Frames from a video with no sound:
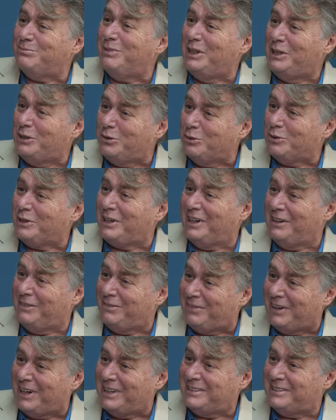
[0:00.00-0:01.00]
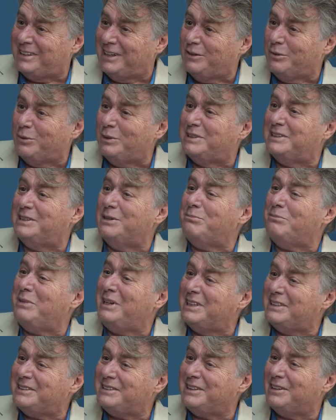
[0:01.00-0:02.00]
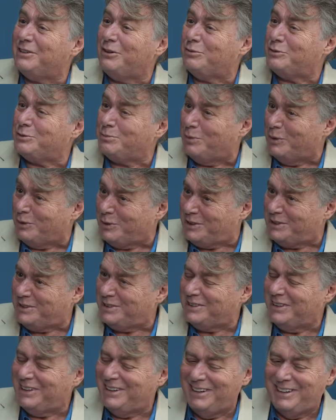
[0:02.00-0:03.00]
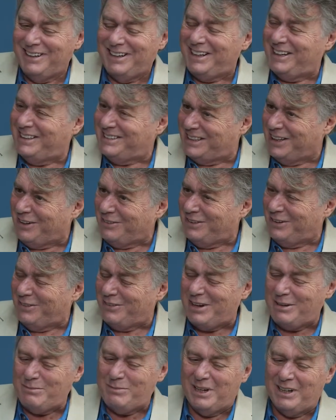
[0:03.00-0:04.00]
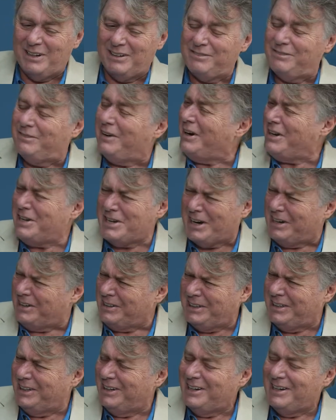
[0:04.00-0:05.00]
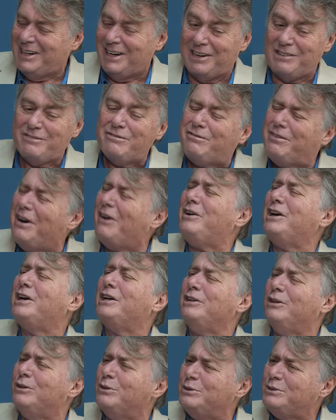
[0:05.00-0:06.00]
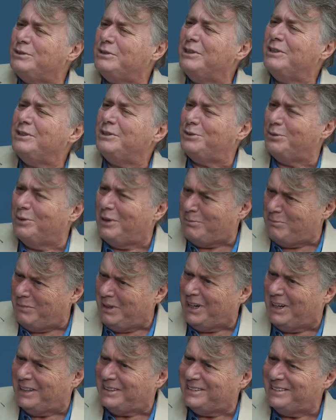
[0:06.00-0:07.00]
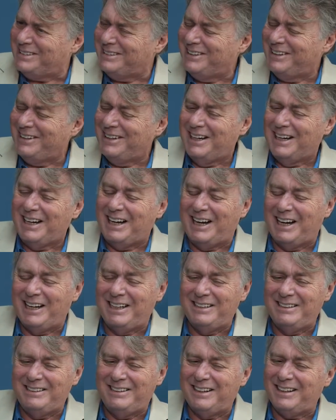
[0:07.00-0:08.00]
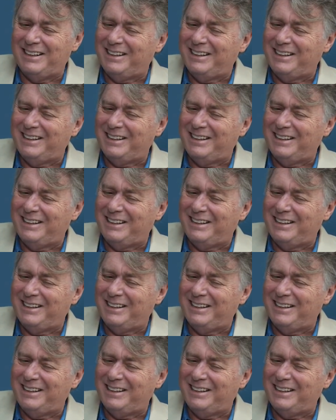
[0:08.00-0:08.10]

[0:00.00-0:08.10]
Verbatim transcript: bin Turki Al Faisal, who is the Minister of Sports in Saudi Arabia, very young and very close to MBS. And